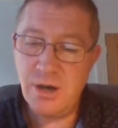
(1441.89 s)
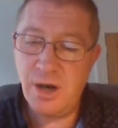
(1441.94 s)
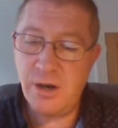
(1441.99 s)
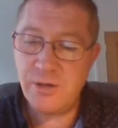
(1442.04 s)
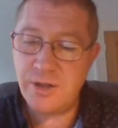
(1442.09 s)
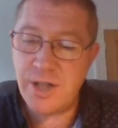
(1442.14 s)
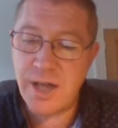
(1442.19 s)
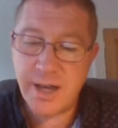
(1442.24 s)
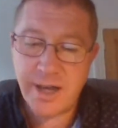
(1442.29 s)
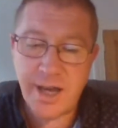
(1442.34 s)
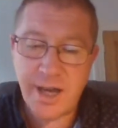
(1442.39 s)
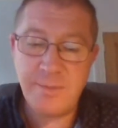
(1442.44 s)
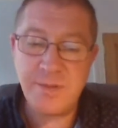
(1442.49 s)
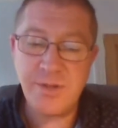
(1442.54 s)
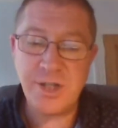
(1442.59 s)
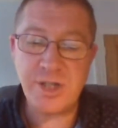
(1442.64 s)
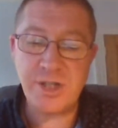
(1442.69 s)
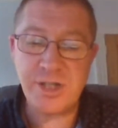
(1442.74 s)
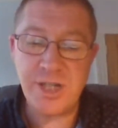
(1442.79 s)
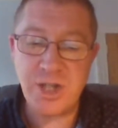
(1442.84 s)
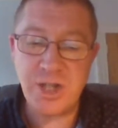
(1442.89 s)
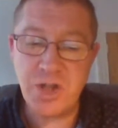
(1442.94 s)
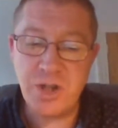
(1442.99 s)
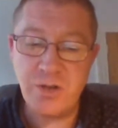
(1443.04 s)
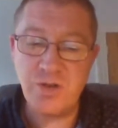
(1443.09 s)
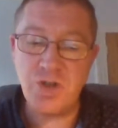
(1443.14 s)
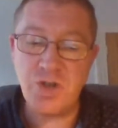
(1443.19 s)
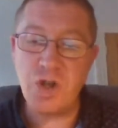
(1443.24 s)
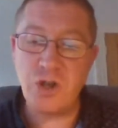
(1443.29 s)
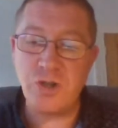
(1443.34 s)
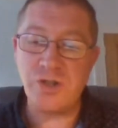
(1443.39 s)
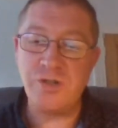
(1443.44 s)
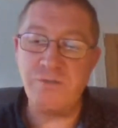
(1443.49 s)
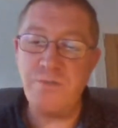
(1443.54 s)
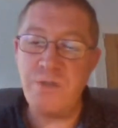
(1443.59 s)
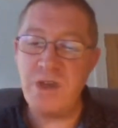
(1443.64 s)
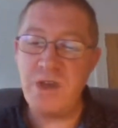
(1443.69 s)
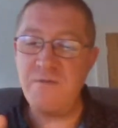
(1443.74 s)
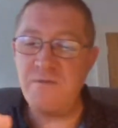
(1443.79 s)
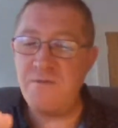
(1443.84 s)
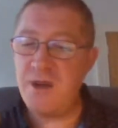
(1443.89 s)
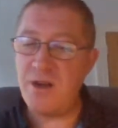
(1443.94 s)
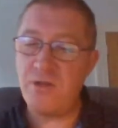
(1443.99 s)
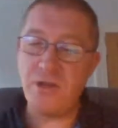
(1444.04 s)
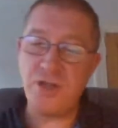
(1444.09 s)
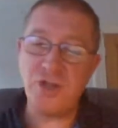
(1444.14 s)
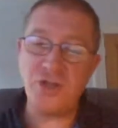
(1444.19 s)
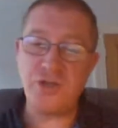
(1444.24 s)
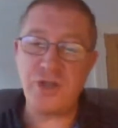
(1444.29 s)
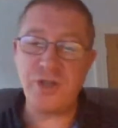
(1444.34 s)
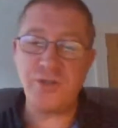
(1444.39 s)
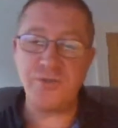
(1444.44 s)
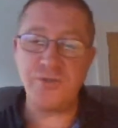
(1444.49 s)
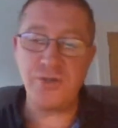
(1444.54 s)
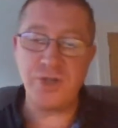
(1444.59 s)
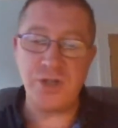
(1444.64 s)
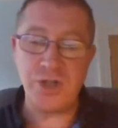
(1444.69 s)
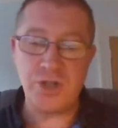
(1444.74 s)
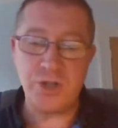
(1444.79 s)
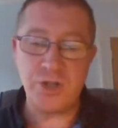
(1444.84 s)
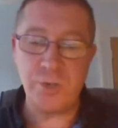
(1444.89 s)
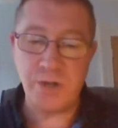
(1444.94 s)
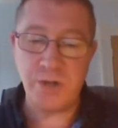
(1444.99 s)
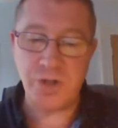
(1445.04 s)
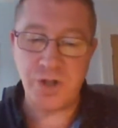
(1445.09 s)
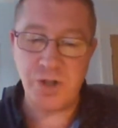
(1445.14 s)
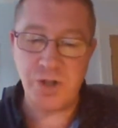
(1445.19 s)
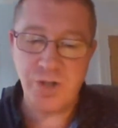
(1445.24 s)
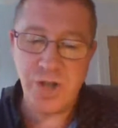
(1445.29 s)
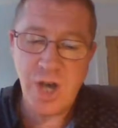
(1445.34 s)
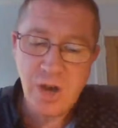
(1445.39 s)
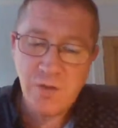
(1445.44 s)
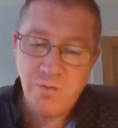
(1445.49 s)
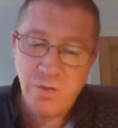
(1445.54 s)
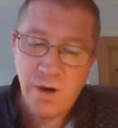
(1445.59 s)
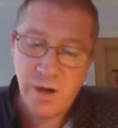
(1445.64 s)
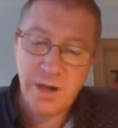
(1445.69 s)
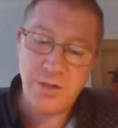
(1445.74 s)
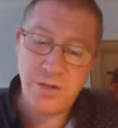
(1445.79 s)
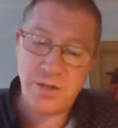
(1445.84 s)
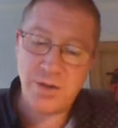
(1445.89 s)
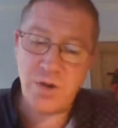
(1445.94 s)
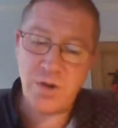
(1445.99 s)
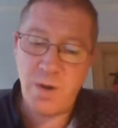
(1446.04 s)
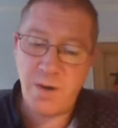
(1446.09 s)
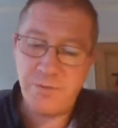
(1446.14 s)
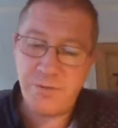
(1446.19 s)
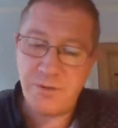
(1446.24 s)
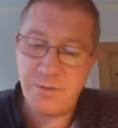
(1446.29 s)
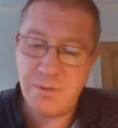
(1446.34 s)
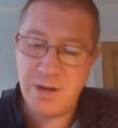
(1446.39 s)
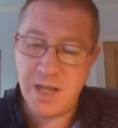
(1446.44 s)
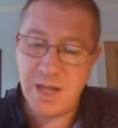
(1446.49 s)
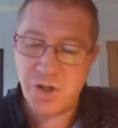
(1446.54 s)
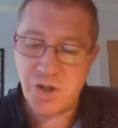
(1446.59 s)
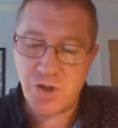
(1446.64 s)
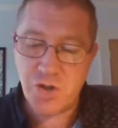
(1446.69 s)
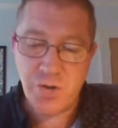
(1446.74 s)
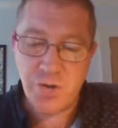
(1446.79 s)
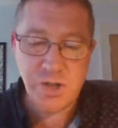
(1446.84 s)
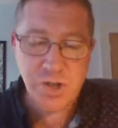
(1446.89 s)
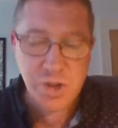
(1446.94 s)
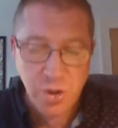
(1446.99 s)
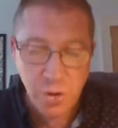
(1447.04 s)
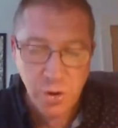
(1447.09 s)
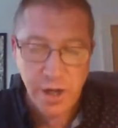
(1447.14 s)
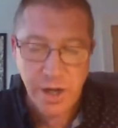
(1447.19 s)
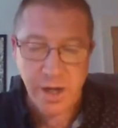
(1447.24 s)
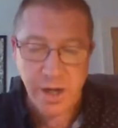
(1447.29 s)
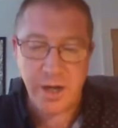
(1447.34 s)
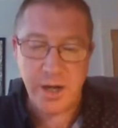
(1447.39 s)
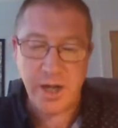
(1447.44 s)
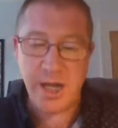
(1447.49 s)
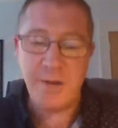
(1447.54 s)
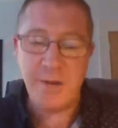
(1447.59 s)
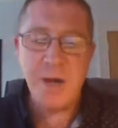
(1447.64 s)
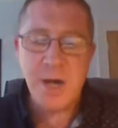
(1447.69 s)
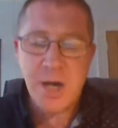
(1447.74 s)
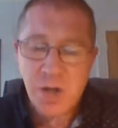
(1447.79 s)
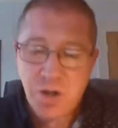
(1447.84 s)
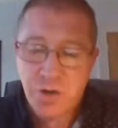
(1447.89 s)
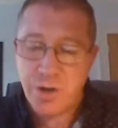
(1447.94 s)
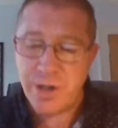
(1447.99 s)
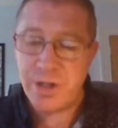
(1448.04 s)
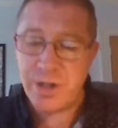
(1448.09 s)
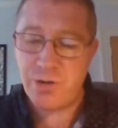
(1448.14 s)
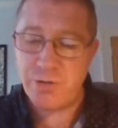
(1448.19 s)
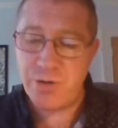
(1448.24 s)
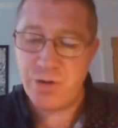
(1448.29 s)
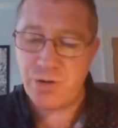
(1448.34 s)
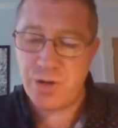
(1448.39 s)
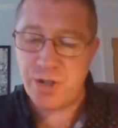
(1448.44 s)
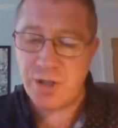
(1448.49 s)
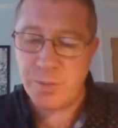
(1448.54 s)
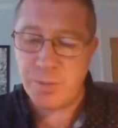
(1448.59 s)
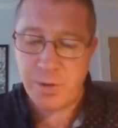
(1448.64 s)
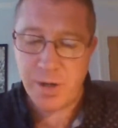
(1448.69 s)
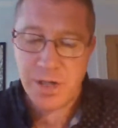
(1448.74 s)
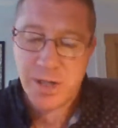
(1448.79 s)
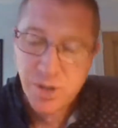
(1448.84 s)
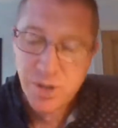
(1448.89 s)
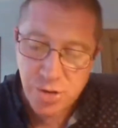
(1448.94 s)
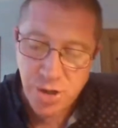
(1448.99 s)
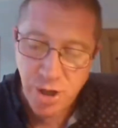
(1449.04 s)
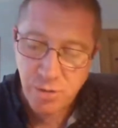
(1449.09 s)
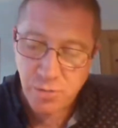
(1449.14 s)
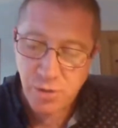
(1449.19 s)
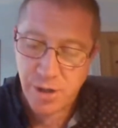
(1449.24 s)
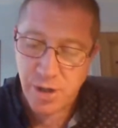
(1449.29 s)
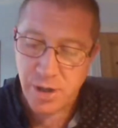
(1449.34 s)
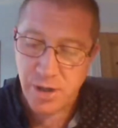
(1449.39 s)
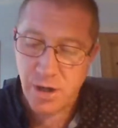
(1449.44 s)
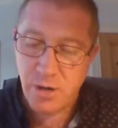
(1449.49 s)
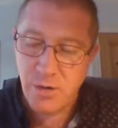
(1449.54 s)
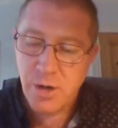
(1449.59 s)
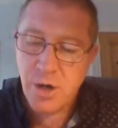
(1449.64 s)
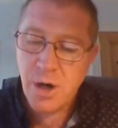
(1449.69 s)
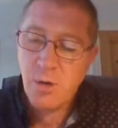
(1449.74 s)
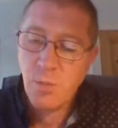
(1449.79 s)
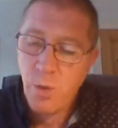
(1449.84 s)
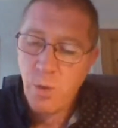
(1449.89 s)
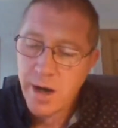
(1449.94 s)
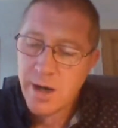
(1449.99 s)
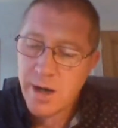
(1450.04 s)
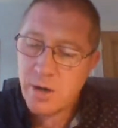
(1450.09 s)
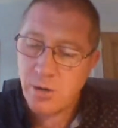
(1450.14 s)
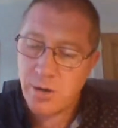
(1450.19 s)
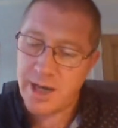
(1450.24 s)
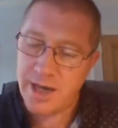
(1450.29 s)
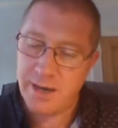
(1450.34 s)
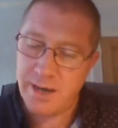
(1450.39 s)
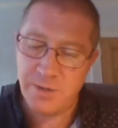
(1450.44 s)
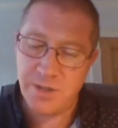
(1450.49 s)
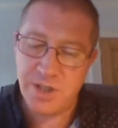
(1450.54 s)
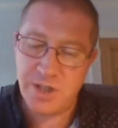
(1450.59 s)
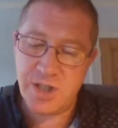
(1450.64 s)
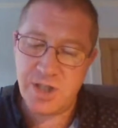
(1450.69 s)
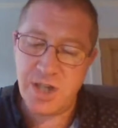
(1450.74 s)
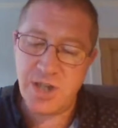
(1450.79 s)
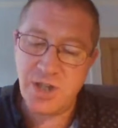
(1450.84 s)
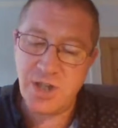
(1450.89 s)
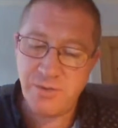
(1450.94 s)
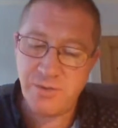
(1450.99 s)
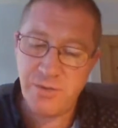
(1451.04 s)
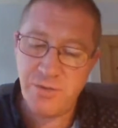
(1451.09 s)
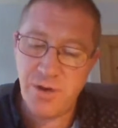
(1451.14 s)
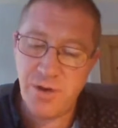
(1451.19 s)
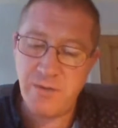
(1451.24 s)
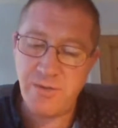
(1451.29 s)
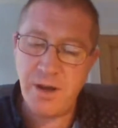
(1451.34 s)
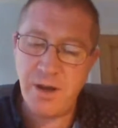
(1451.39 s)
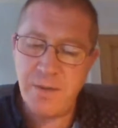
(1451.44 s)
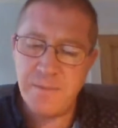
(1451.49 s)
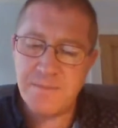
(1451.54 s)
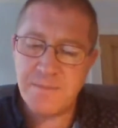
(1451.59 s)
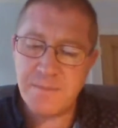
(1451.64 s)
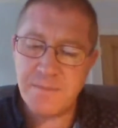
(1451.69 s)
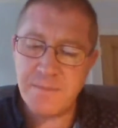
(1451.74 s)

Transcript: After that came a succession of shots of me in various stressful situations, running through unfamiliar streets, calling her name, trying to interest the police who don't want to know, waiting on Camden Station forever.